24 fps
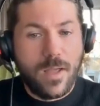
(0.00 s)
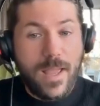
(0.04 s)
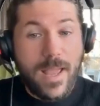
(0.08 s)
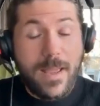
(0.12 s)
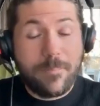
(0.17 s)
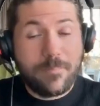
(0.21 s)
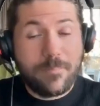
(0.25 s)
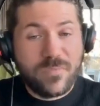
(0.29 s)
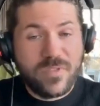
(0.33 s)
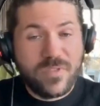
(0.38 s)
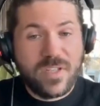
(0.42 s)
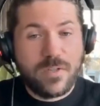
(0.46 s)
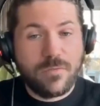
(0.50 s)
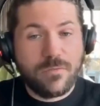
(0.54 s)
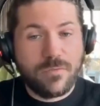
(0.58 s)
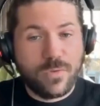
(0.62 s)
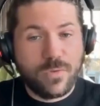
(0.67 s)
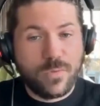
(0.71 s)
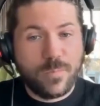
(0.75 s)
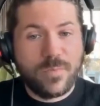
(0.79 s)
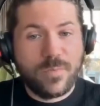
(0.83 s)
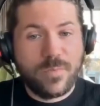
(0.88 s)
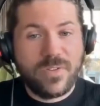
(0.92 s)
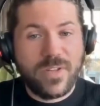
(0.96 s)
empty
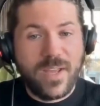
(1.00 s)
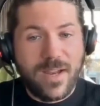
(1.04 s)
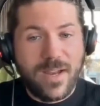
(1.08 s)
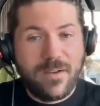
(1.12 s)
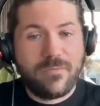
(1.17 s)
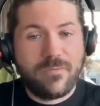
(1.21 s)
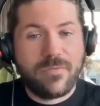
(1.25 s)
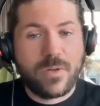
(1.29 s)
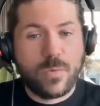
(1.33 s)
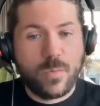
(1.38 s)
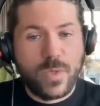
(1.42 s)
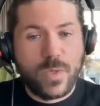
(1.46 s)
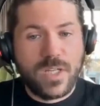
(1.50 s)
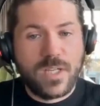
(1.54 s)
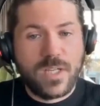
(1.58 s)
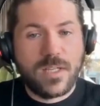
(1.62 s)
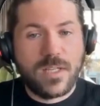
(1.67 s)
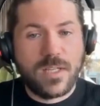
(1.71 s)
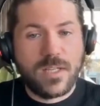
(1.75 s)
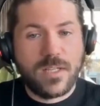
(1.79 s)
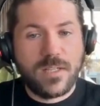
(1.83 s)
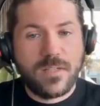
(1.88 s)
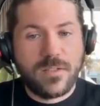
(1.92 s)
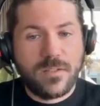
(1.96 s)
rooms every
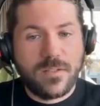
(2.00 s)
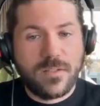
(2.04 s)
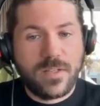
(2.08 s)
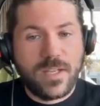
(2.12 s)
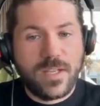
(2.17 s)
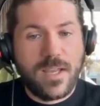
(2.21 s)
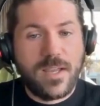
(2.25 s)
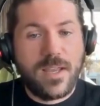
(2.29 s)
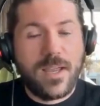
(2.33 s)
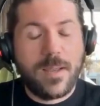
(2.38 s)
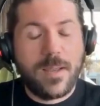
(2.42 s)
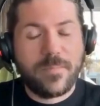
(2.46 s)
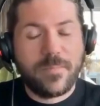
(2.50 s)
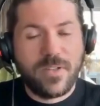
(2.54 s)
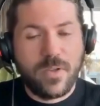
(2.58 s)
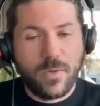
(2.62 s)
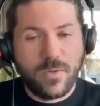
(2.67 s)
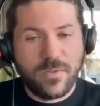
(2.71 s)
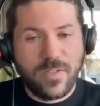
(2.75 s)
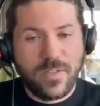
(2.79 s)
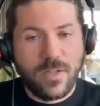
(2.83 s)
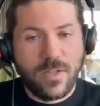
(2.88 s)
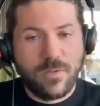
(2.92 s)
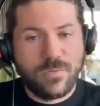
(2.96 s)
week in the UK, empty
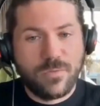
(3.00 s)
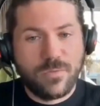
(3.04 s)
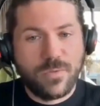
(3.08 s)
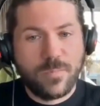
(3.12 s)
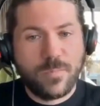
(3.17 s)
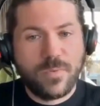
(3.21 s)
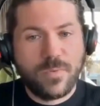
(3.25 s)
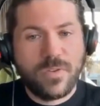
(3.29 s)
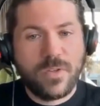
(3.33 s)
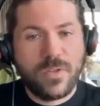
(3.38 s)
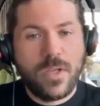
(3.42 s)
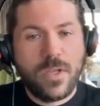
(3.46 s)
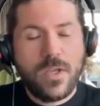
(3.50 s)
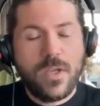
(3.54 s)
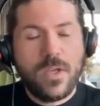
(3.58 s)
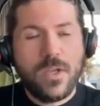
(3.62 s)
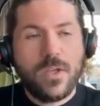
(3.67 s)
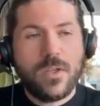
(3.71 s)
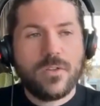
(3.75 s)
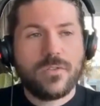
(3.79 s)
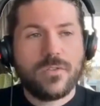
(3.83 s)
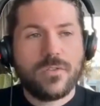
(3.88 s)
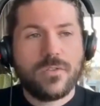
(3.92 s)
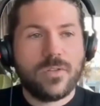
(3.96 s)
hotel rooms.
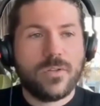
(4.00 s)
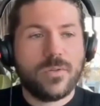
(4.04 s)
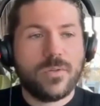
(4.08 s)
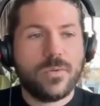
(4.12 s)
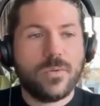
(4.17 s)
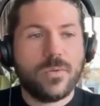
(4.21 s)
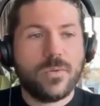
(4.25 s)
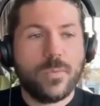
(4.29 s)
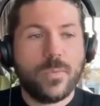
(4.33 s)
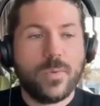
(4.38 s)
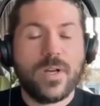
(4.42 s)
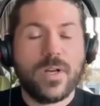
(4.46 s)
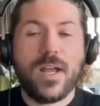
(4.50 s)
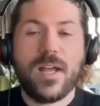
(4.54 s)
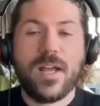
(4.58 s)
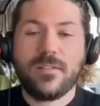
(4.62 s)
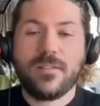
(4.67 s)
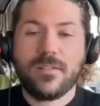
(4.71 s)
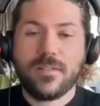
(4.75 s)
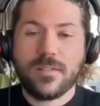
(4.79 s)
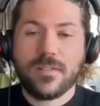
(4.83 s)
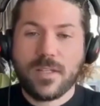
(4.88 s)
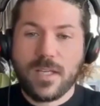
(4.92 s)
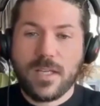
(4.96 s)
So we're
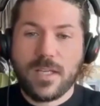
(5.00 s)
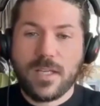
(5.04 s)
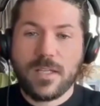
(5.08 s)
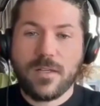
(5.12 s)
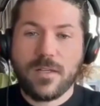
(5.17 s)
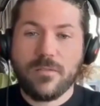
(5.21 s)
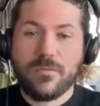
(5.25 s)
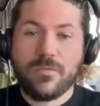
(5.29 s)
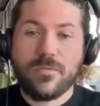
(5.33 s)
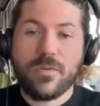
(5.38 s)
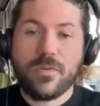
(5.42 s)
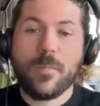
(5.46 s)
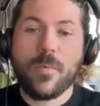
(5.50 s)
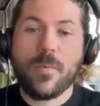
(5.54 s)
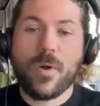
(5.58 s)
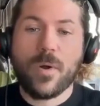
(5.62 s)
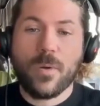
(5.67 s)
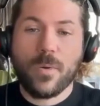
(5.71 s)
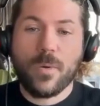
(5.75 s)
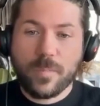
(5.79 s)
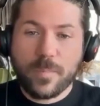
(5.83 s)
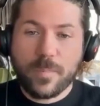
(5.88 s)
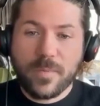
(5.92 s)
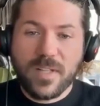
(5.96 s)
asking from
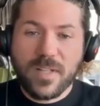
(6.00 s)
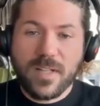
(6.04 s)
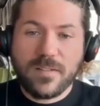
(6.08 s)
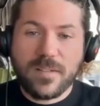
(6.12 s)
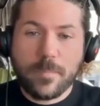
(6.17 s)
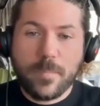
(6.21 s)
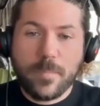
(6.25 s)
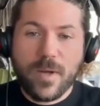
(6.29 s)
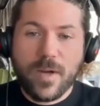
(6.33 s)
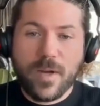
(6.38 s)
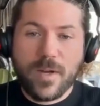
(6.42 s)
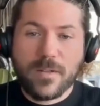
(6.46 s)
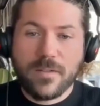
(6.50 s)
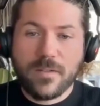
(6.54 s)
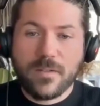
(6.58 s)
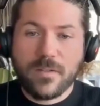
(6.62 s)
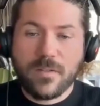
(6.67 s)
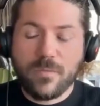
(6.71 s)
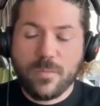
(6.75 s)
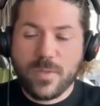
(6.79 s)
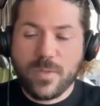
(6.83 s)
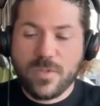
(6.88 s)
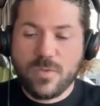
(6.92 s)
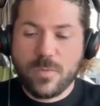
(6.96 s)
our hospitality partners,
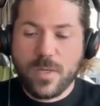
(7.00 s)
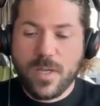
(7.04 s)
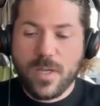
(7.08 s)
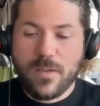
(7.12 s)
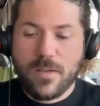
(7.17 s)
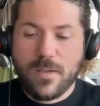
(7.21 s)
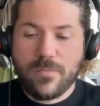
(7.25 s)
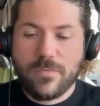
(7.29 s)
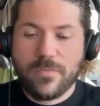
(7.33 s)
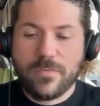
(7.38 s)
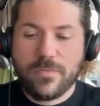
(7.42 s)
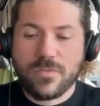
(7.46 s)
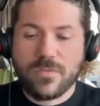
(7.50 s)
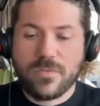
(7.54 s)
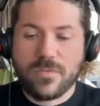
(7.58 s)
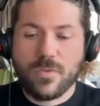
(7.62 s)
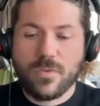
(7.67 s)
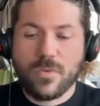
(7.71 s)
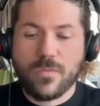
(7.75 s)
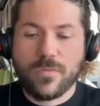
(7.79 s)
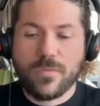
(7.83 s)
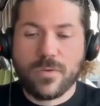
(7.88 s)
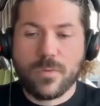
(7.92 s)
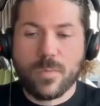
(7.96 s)
of which we have
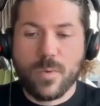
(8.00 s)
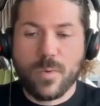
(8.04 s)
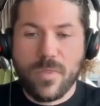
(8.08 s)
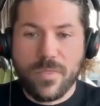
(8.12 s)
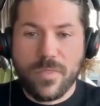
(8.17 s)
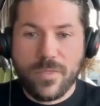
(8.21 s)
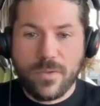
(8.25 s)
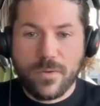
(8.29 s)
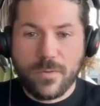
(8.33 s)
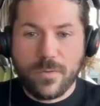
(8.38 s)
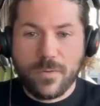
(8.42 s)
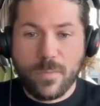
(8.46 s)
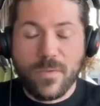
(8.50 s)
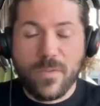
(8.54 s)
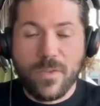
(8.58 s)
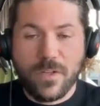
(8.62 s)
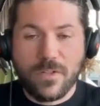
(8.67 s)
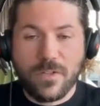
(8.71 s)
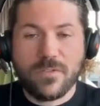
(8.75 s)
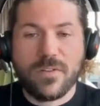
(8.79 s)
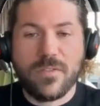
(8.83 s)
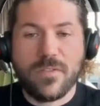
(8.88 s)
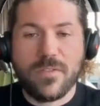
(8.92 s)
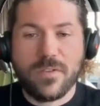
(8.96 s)
just over
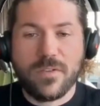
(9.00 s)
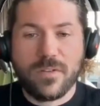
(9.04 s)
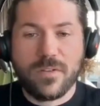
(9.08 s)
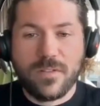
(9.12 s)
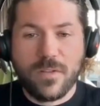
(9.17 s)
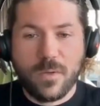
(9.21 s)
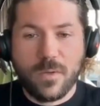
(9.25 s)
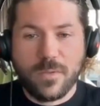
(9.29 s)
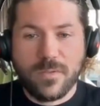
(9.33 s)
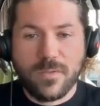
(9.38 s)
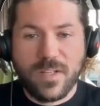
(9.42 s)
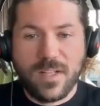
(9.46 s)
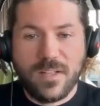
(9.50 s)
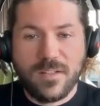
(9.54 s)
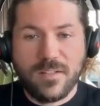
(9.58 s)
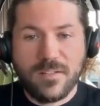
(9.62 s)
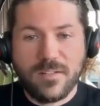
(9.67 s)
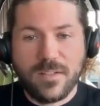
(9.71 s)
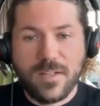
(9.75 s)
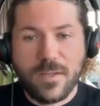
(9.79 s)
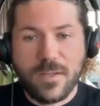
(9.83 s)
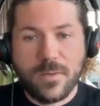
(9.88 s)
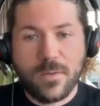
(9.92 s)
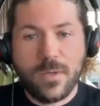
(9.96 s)
130
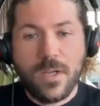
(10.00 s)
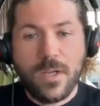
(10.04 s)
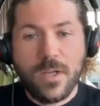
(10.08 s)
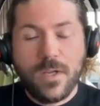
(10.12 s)
hotels now,